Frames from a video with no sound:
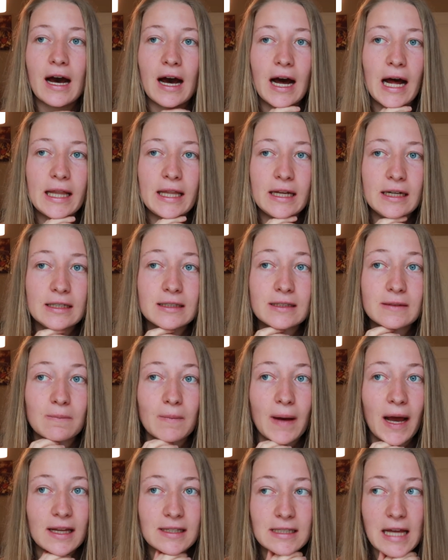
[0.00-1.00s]
others
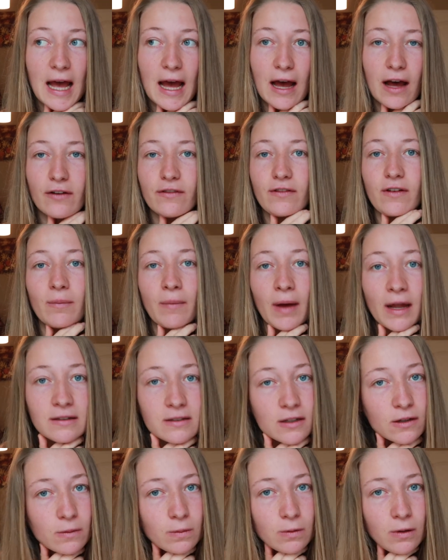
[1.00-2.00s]
might have a
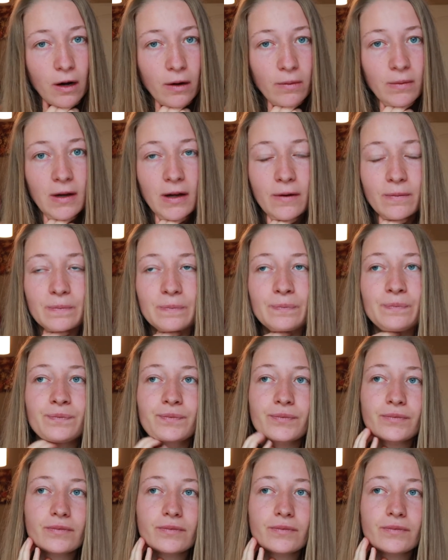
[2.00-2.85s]
mental problem